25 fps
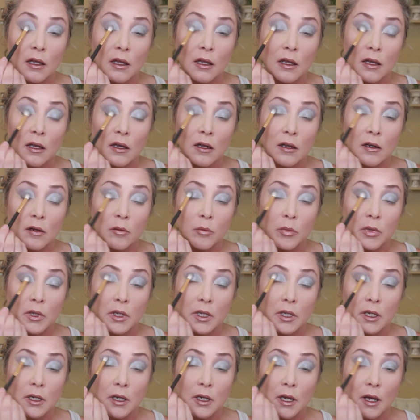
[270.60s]
and kind of
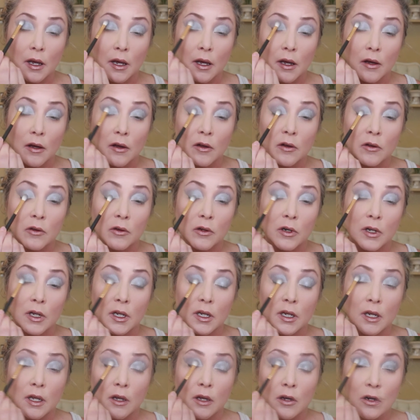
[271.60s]
blend out
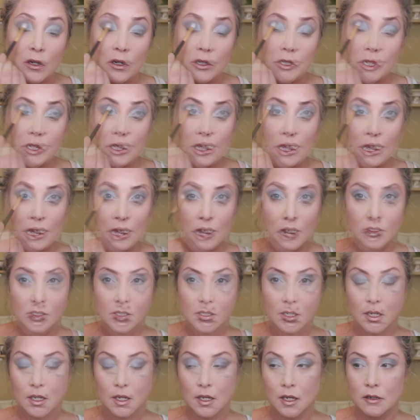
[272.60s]
any Make harsh It Geek
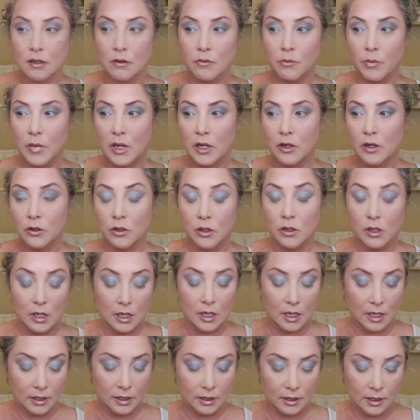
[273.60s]
has a gunmetal
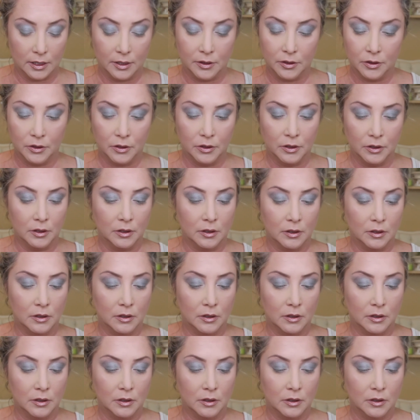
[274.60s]
eyeliner